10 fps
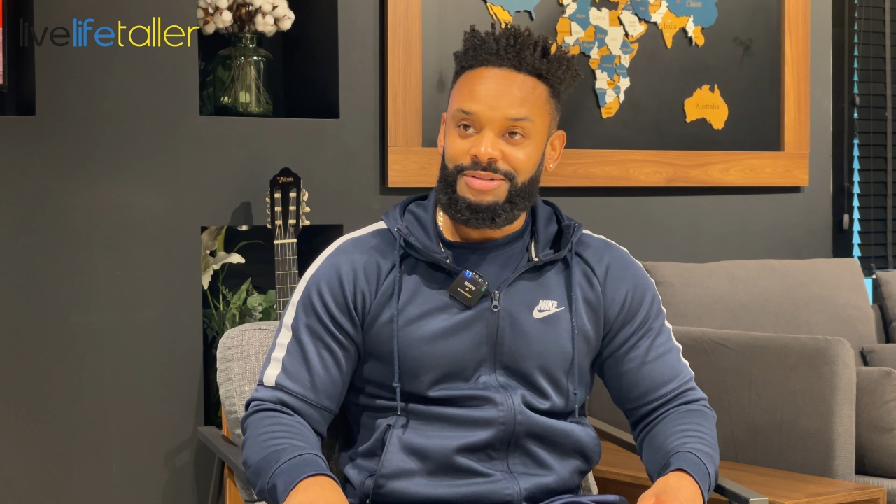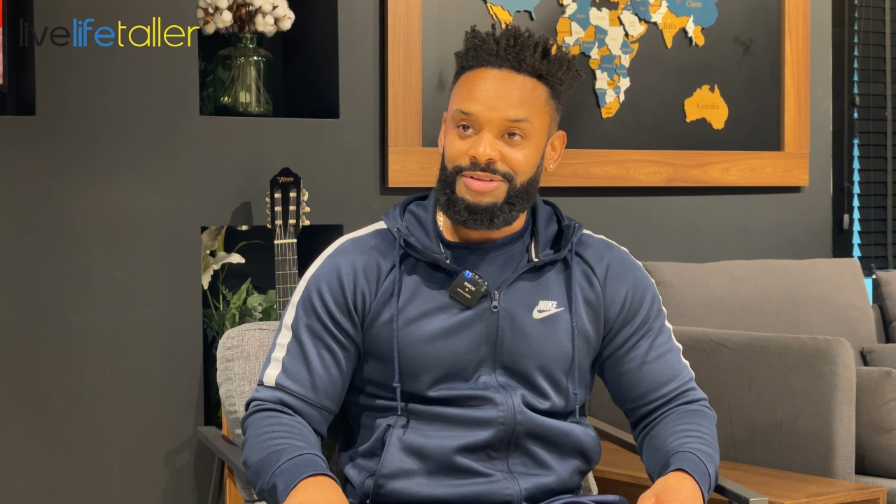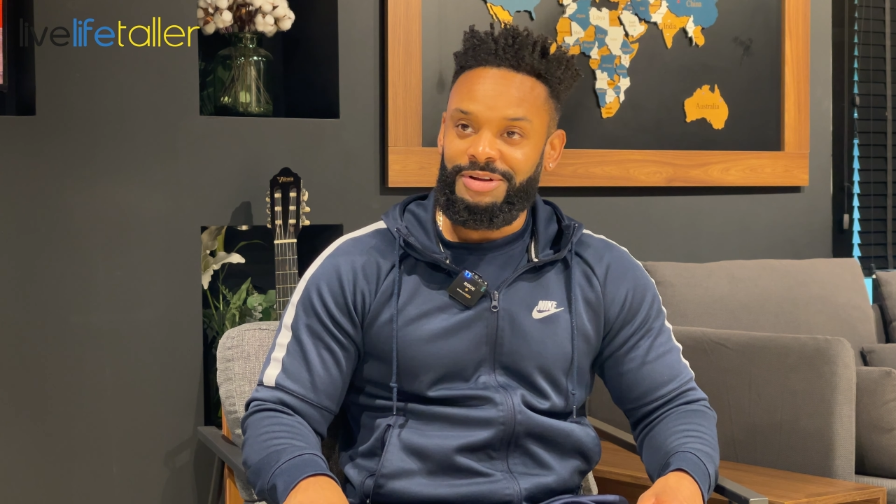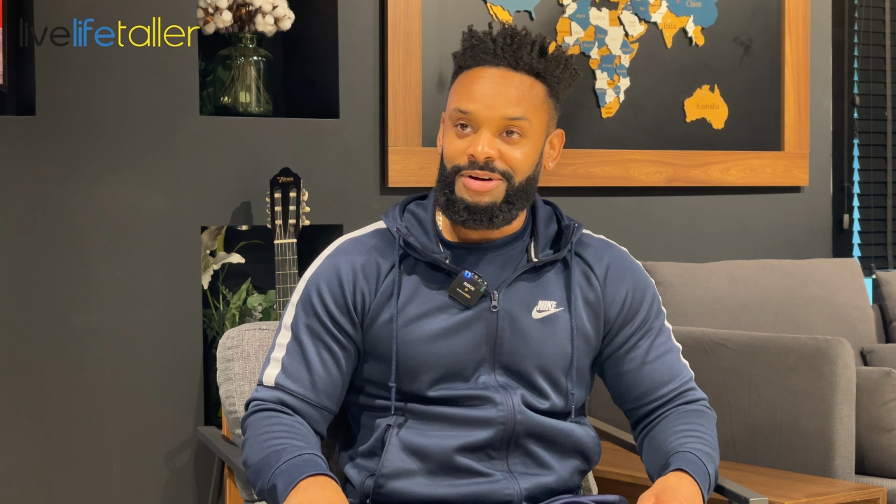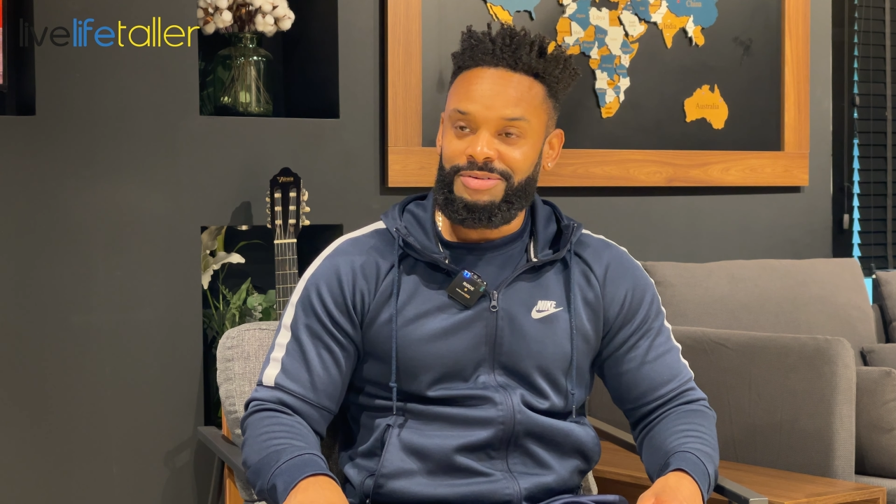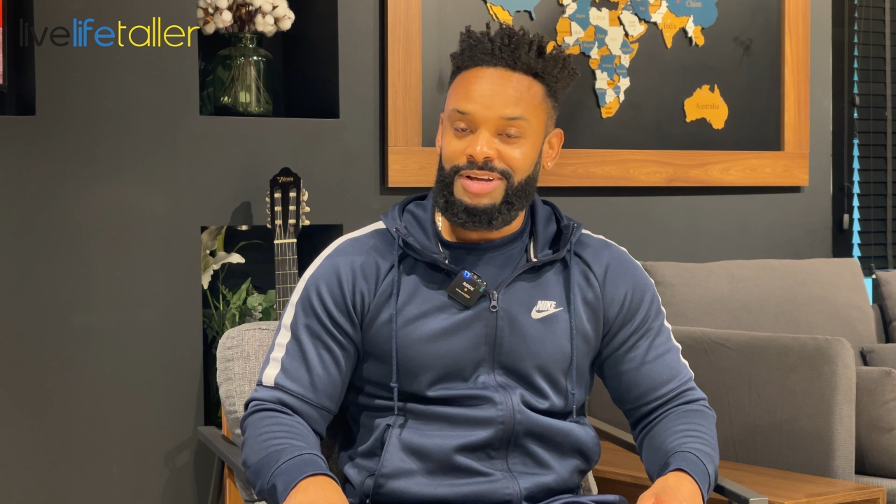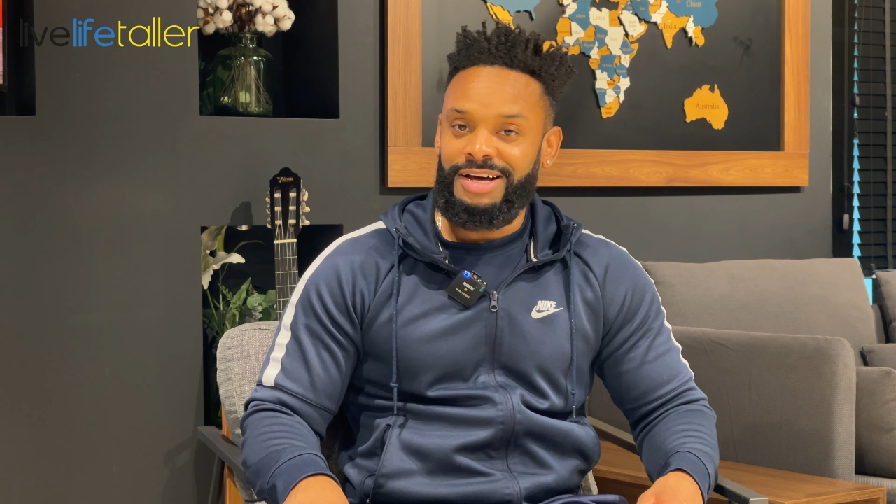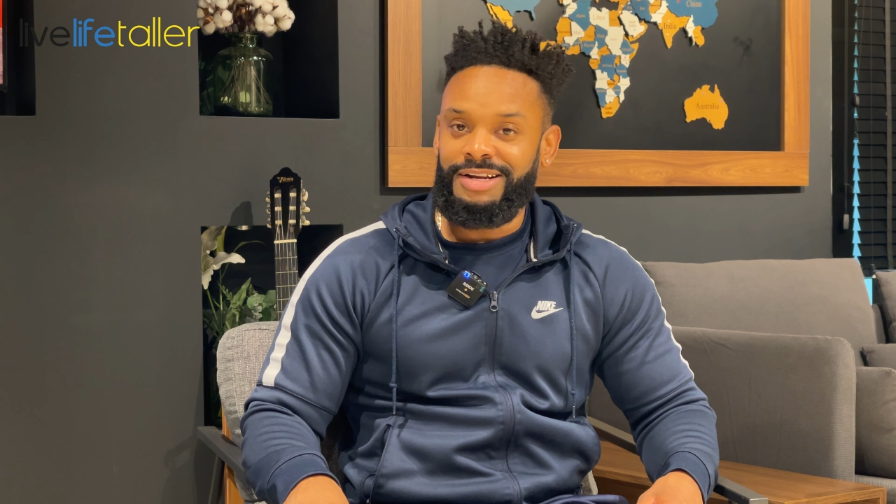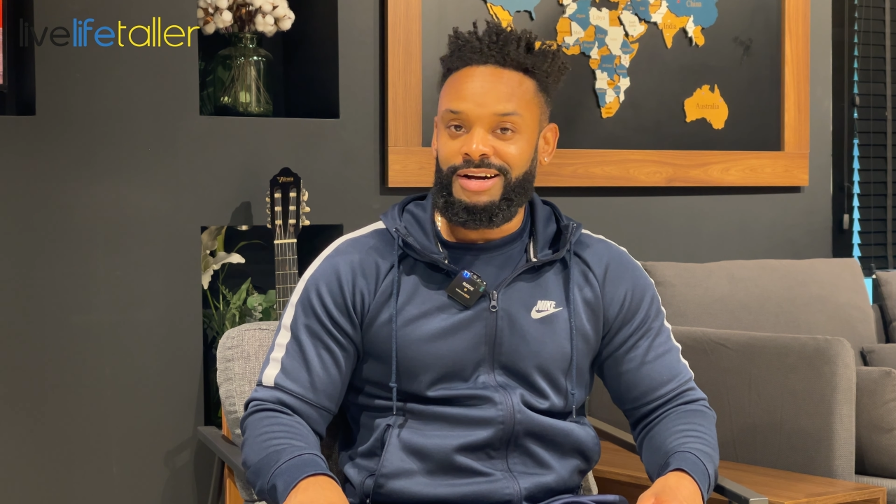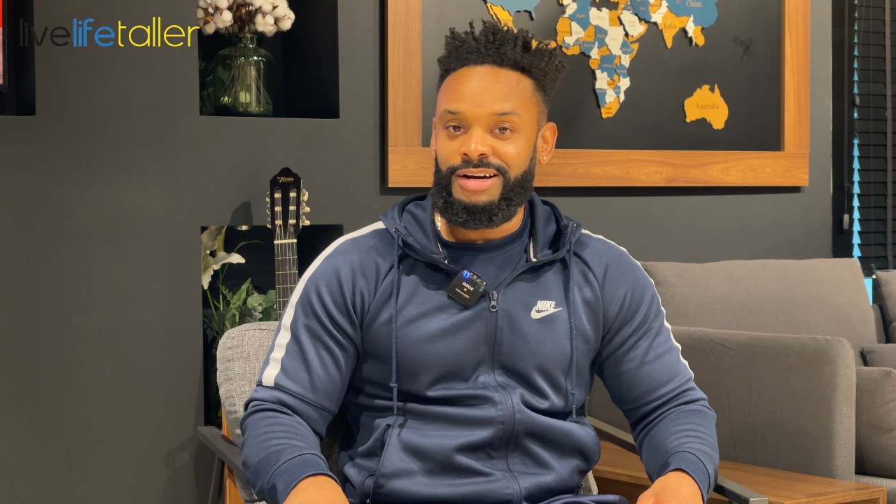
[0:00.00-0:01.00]
you know,
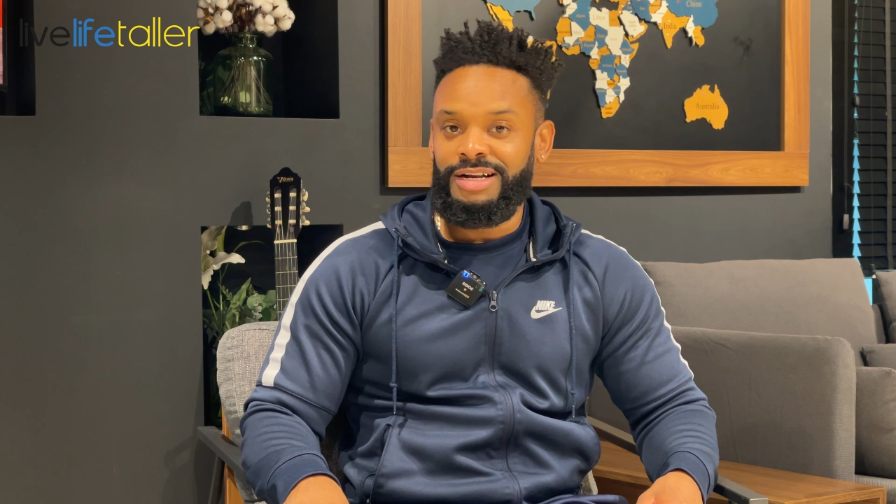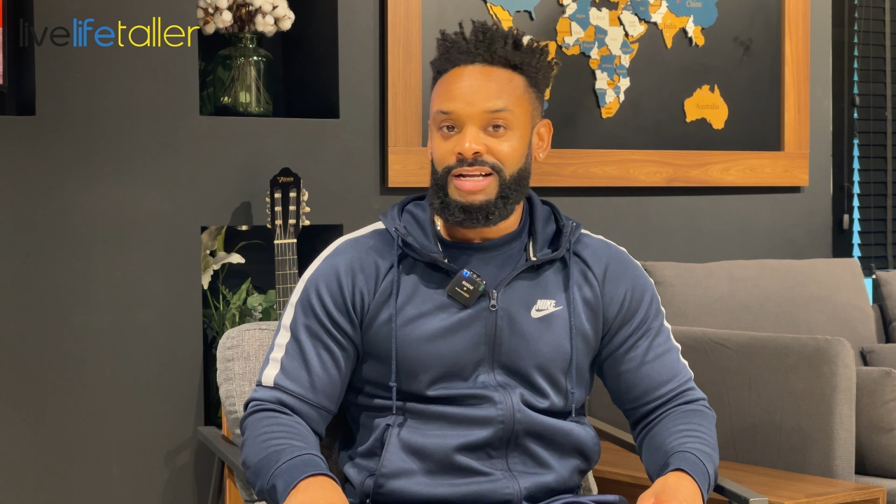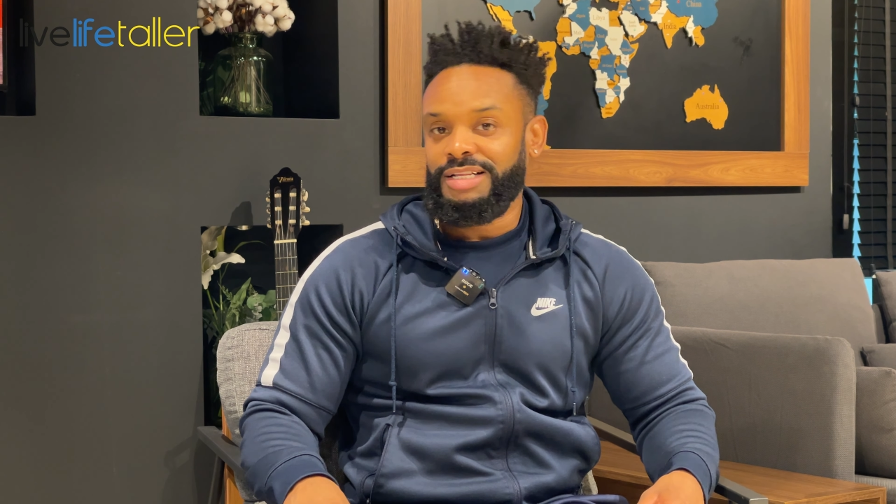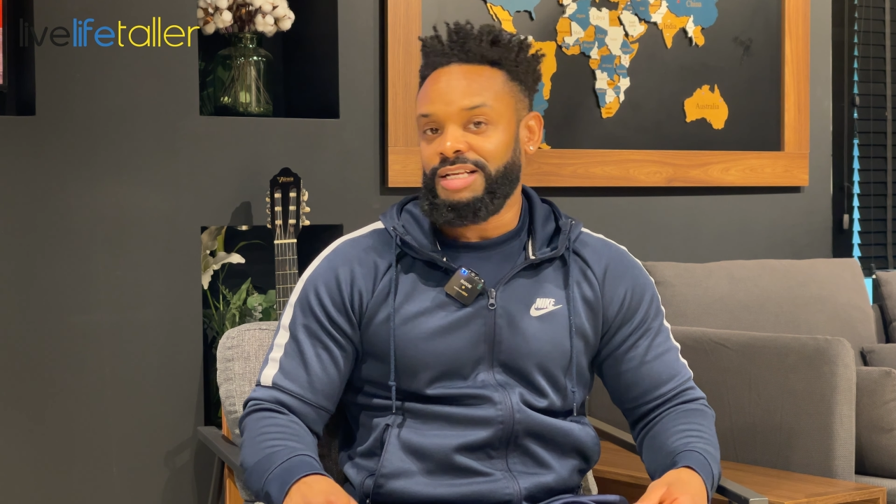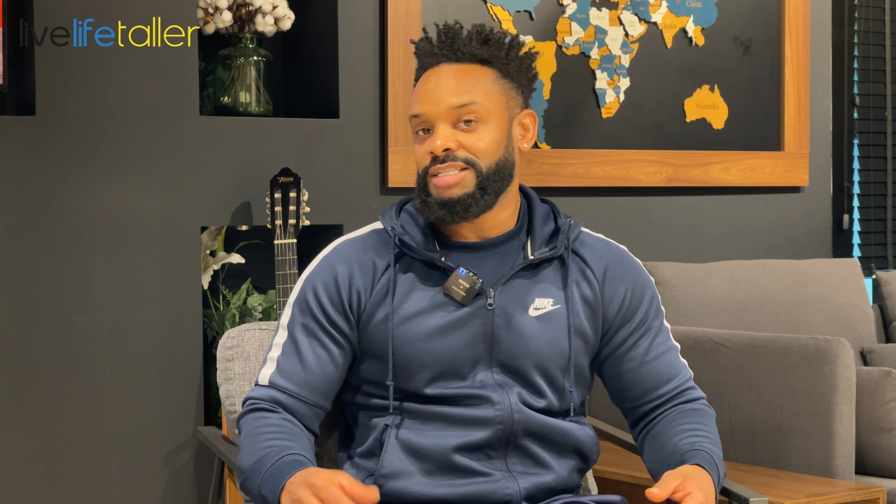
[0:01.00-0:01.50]
and uh, there,